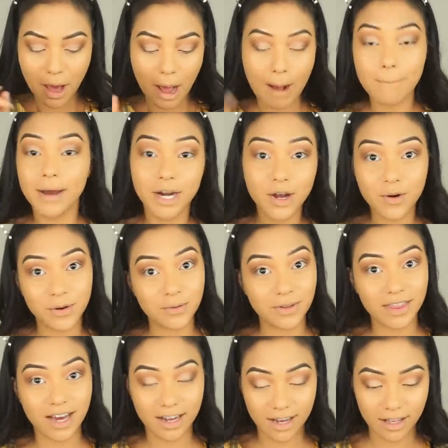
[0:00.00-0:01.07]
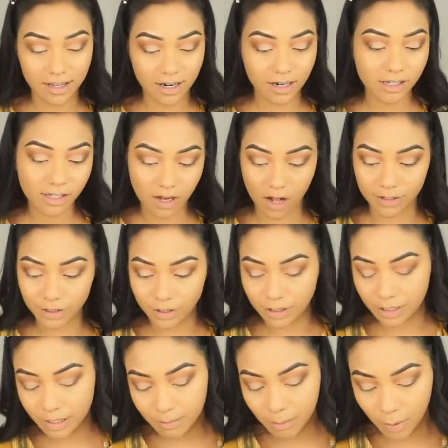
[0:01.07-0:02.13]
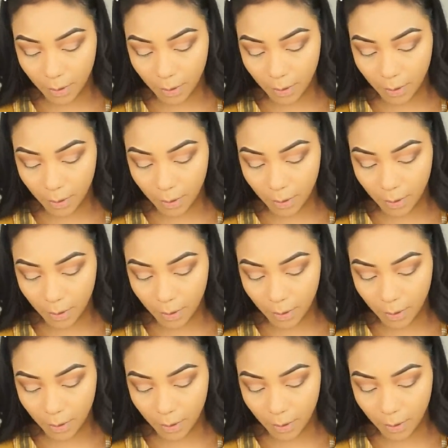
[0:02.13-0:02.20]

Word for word: I'm gonna go in with that color. It's called Good